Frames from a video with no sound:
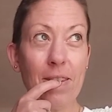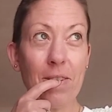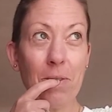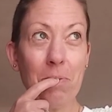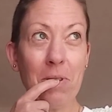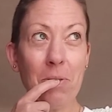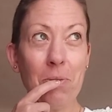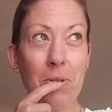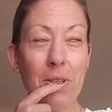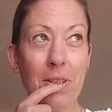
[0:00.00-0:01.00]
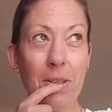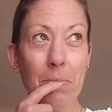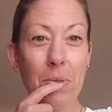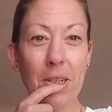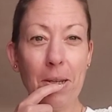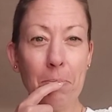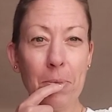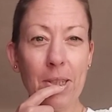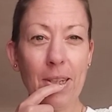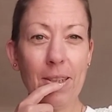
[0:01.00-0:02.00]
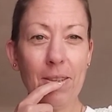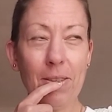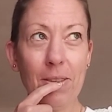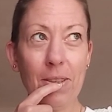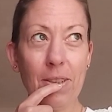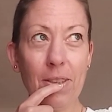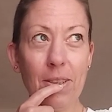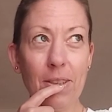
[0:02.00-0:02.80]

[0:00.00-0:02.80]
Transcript: I do want to order some DM sandals.